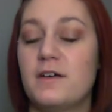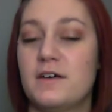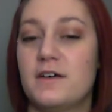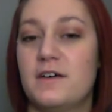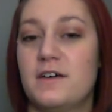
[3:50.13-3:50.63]

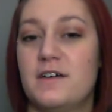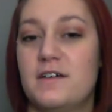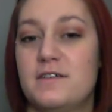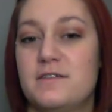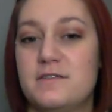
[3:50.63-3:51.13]

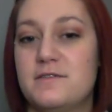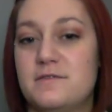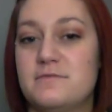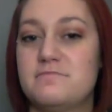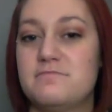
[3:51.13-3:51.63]

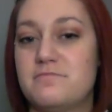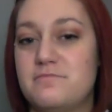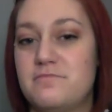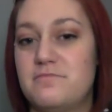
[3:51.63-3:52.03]
Nobody speaks.